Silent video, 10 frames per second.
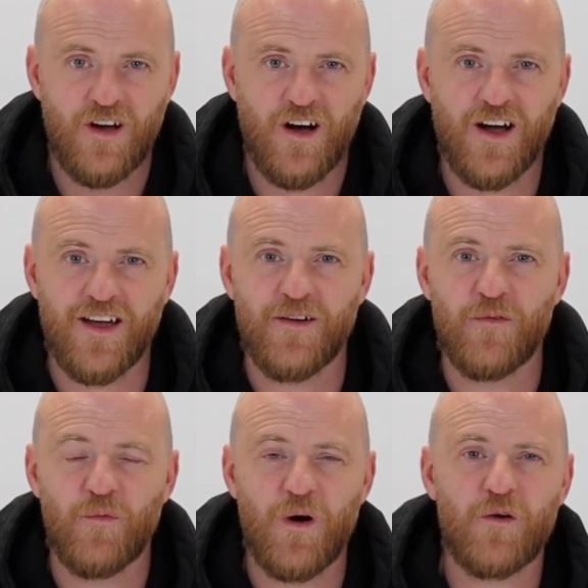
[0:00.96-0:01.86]

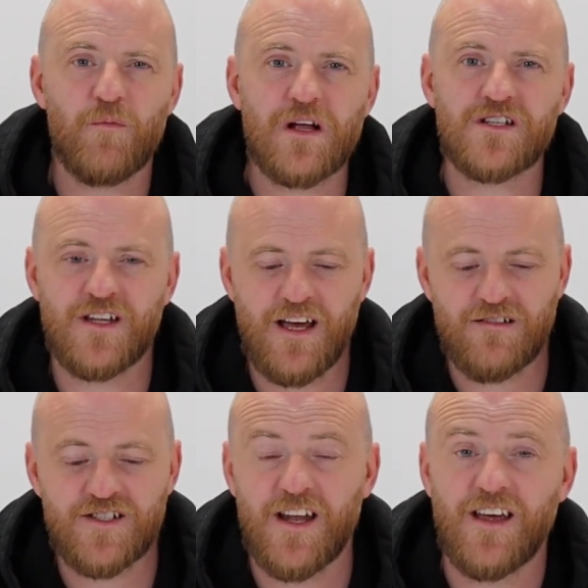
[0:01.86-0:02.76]
Hi, welcome back to the
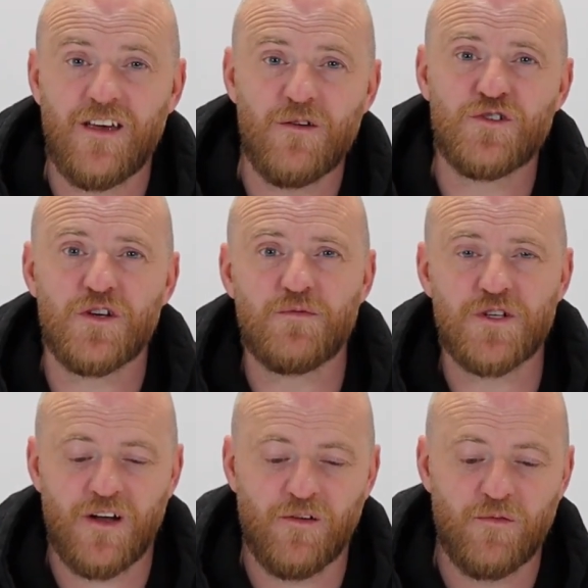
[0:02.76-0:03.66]
Altecnic YouTube
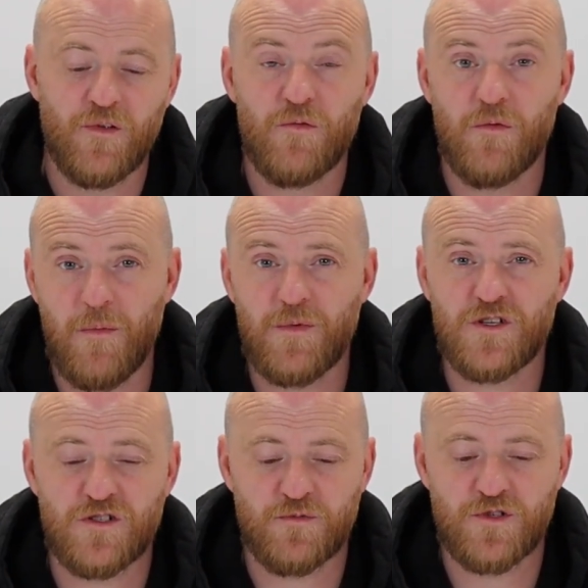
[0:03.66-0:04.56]
channel. Remember
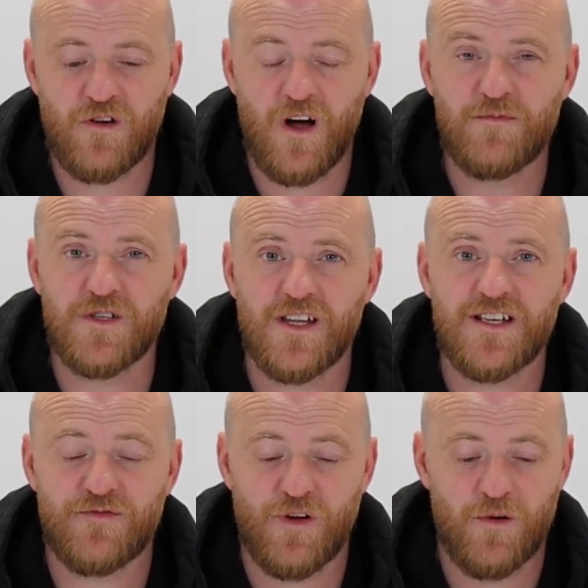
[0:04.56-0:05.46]
to subscribe to
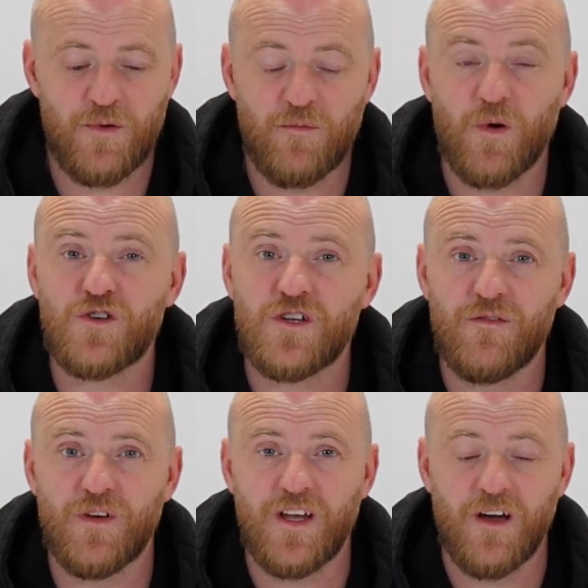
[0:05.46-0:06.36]
this following watching
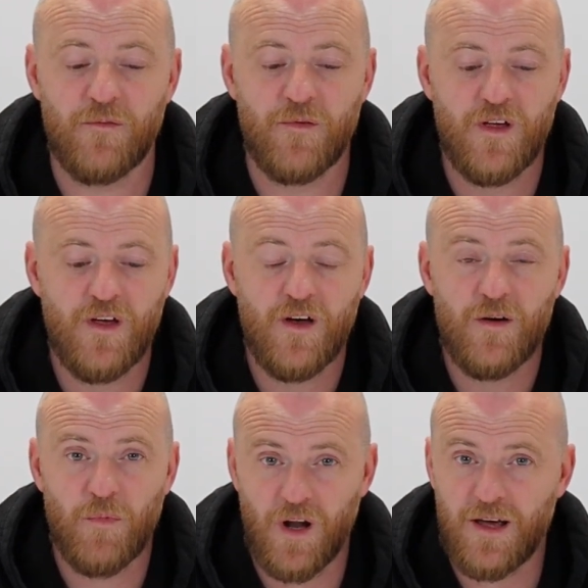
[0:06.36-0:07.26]
the video.
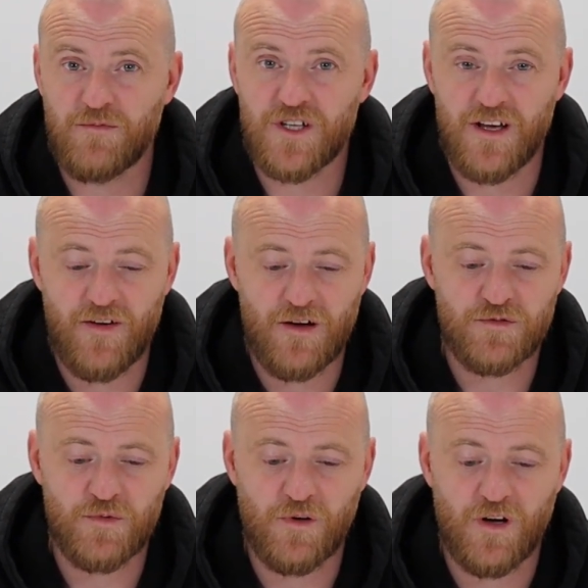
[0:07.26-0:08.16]
My name's Steve
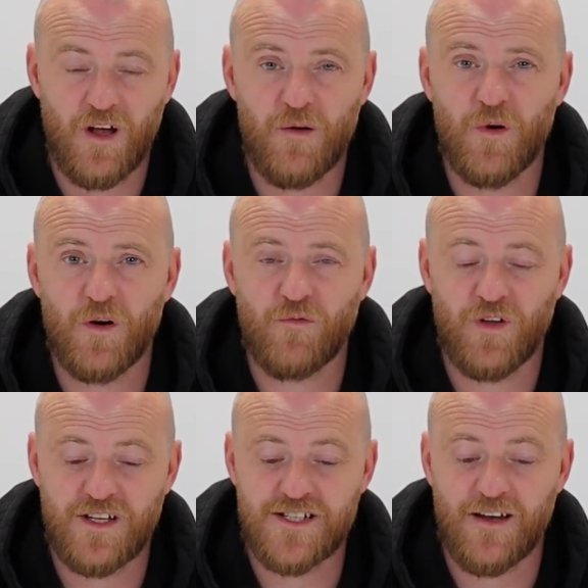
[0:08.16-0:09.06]
Elsmore and I work for
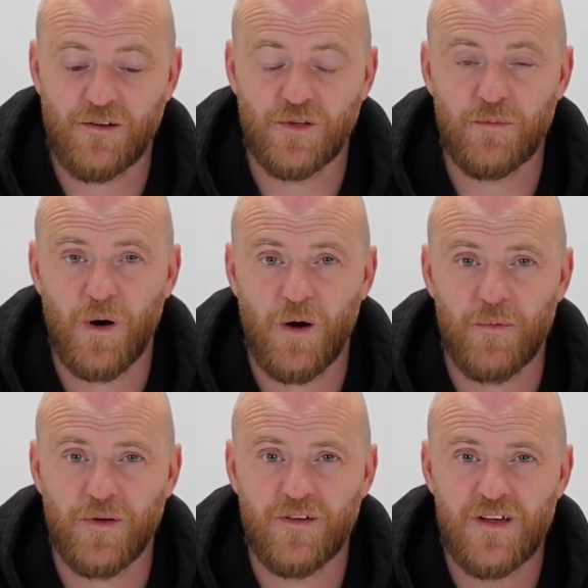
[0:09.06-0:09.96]
the technical
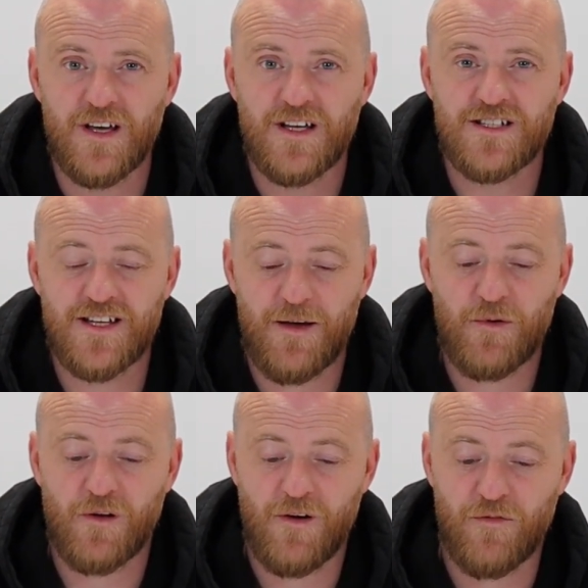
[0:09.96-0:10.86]
department. Today
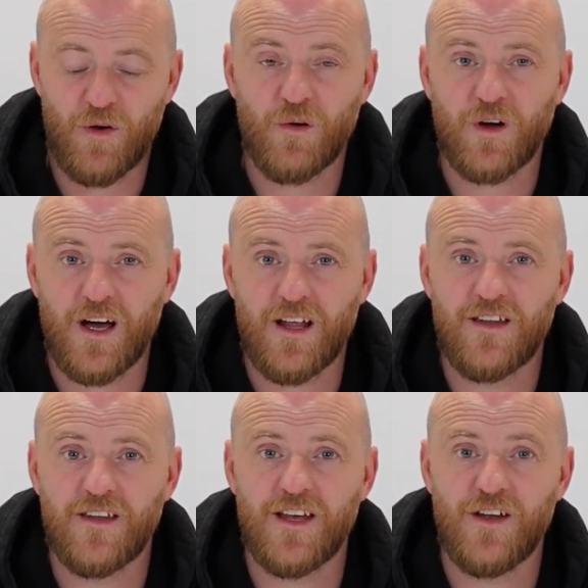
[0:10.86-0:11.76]
we're going to have a look
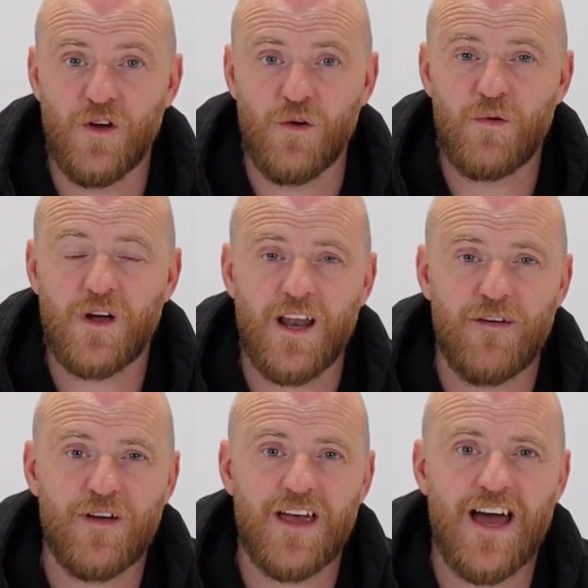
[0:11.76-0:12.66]
at the new
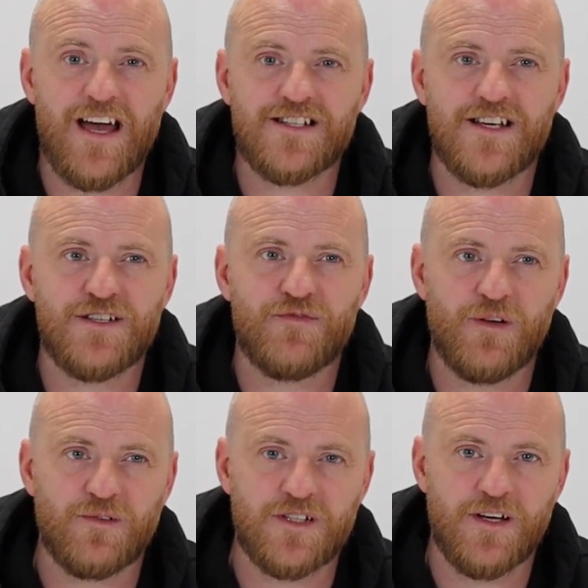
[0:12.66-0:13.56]
CALEFFI XS
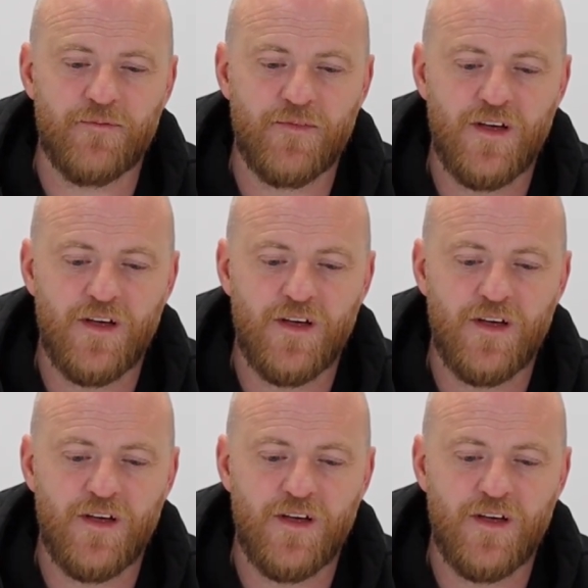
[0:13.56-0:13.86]
filter.